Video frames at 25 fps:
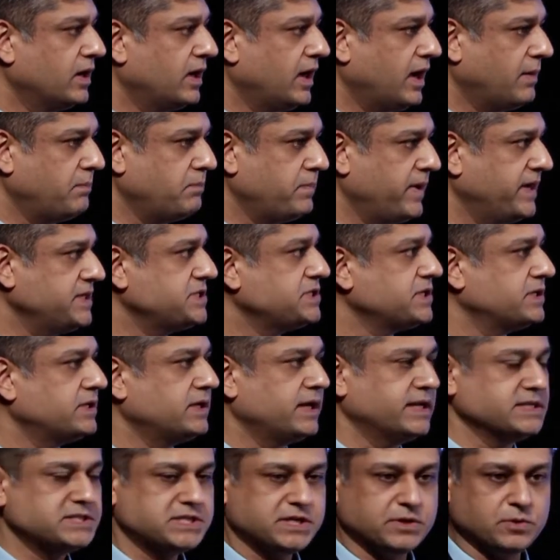a patient,
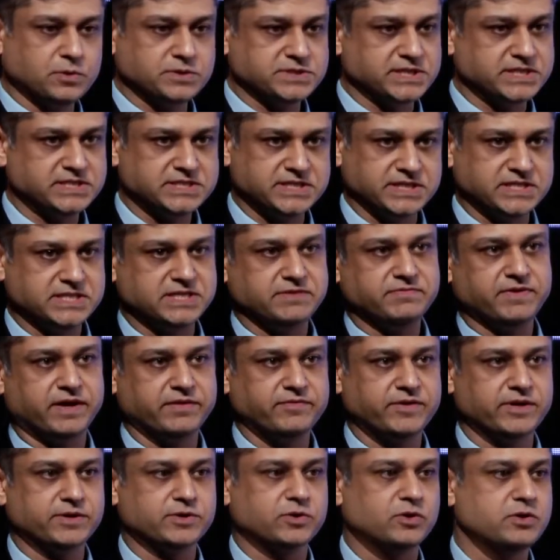let's say, who's a
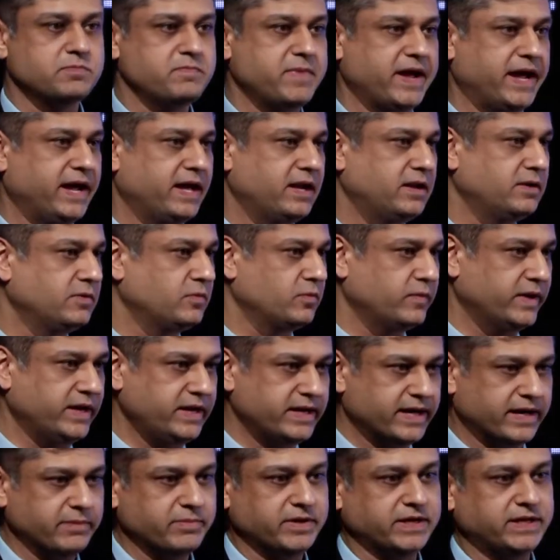65-year-old male with
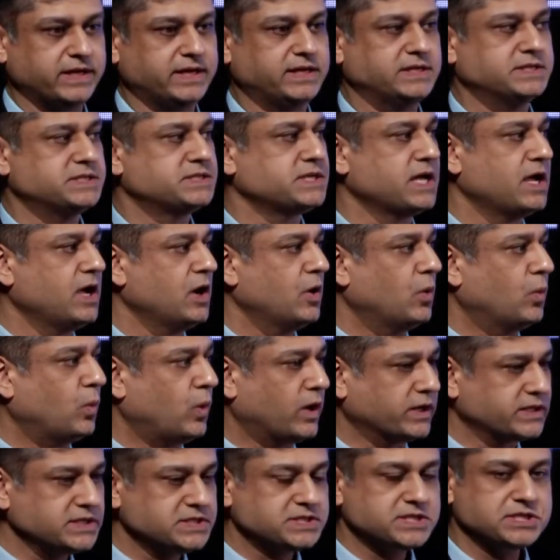diabetes,
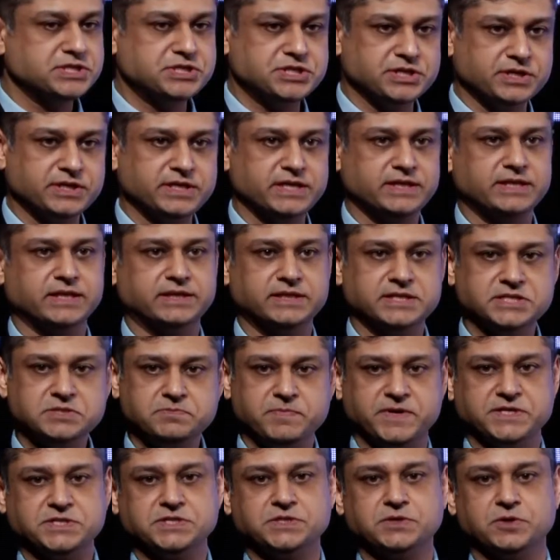what is the journey that this
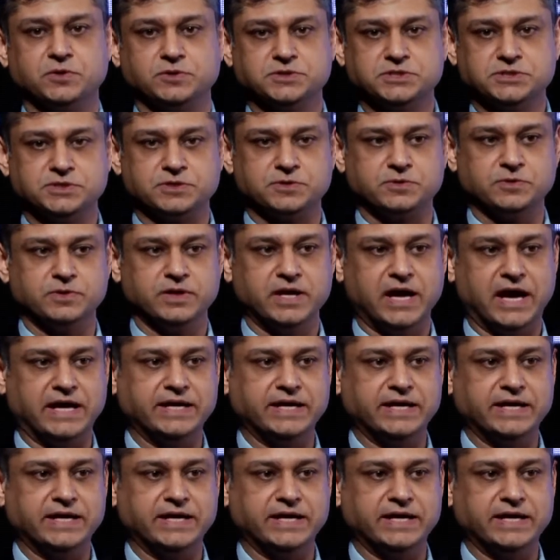patient goes through?